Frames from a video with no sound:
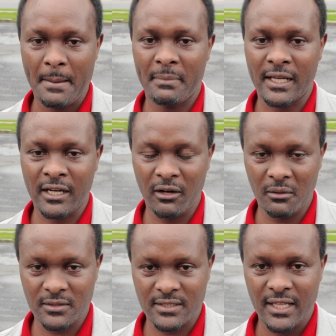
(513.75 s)

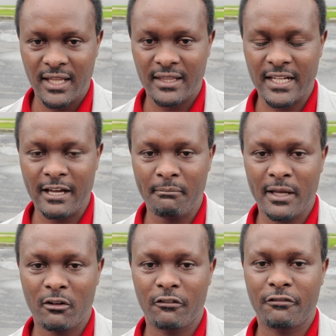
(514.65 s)
because the number
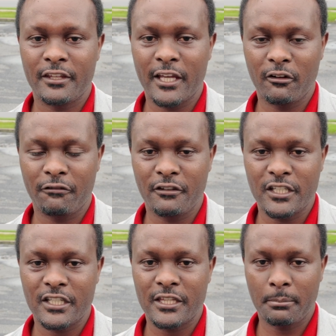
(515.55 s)
of yellow
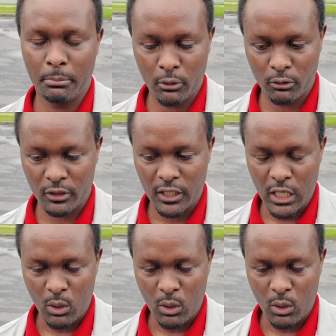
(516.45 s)
fish in the pond